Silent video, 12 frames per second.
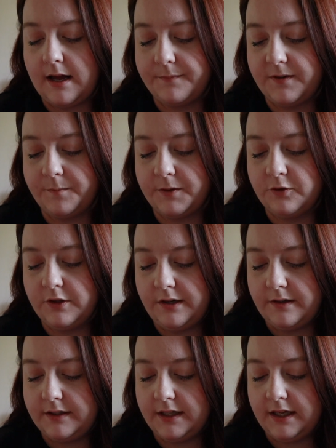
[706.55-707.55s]
From New
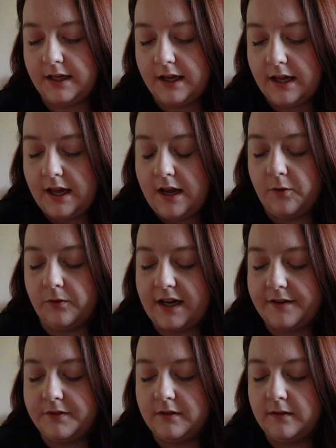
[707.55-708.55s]
Jersey.
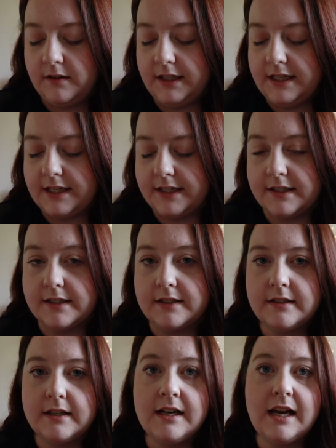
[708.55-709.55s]
Revel
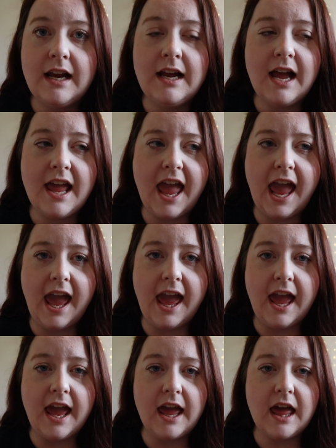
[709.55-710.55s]
is
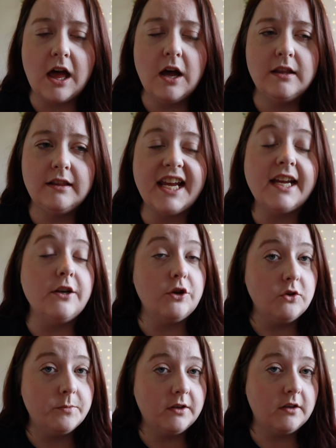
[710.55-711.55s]
like an
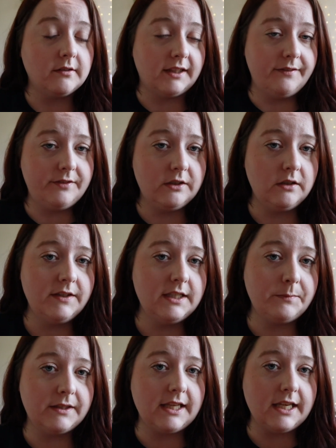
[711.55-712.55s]
Uber or Lyft service,
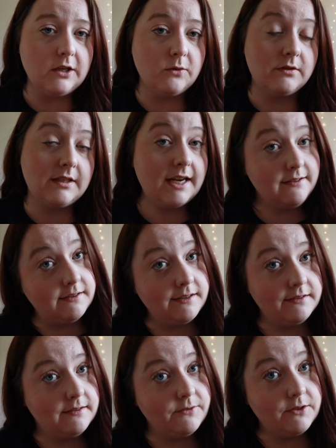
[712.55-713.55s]
but they use
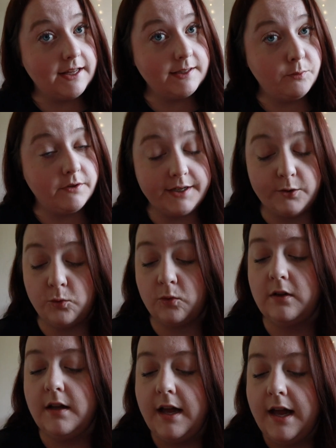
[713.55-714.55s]
Teslas, so that's pretty
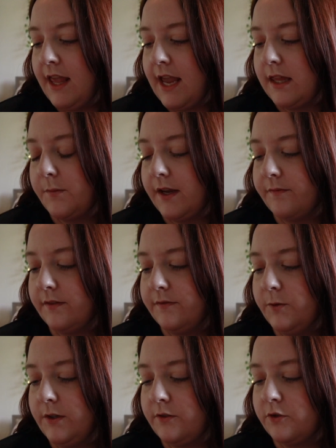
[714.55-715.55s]
cool. And then we have the
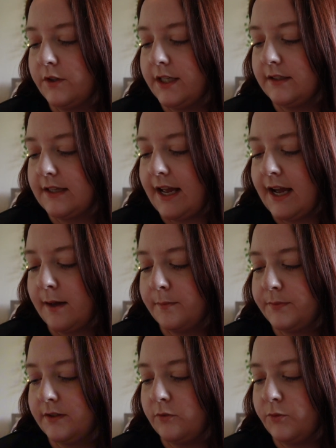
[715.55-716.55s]
food and drinks
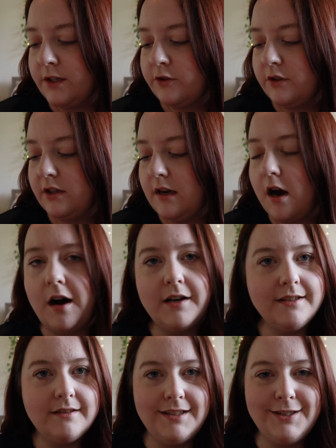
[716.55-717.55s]
apps, which
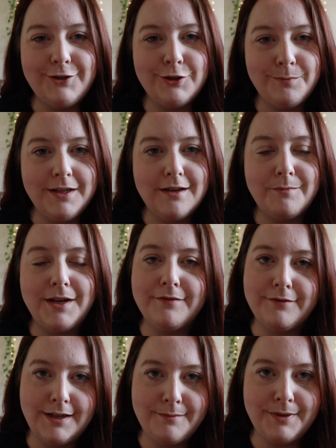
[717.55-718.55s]
honestly should be on my
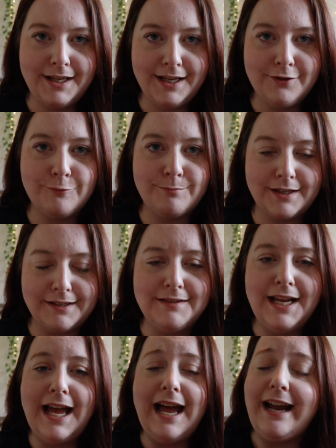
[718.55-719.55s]
front page, but
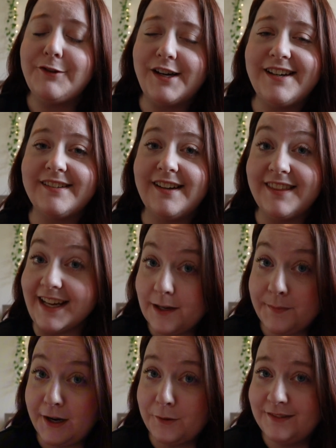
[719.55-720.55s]
I try not to think
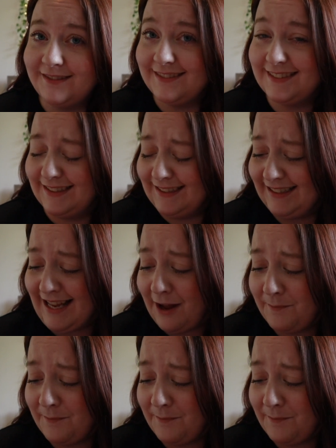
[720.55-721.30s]
about how